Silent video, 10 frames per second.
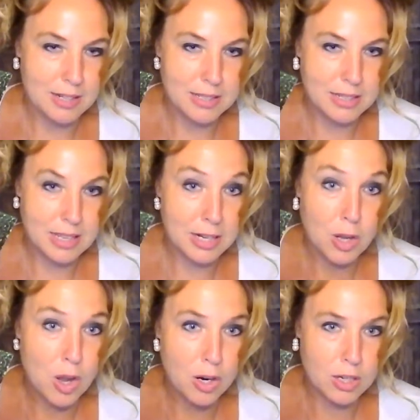hit a
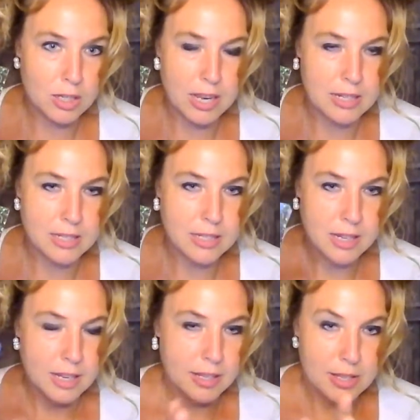car, and,
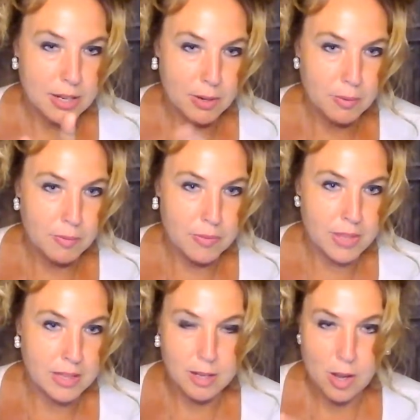
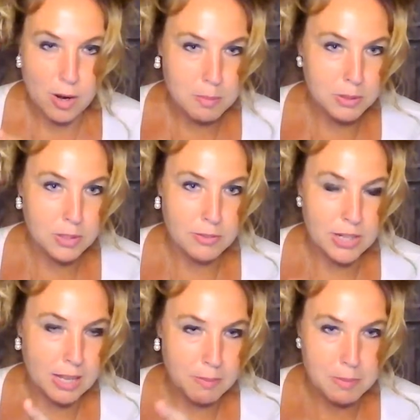then the car pulled over to
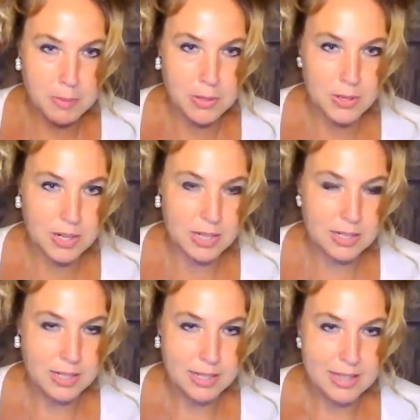help the bird, and
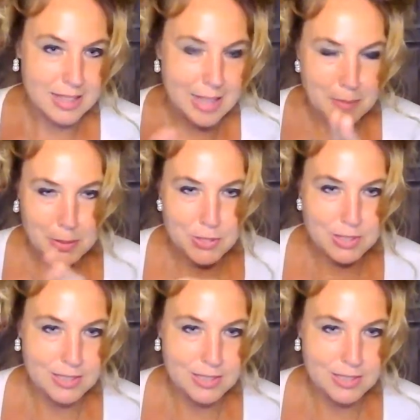then that person,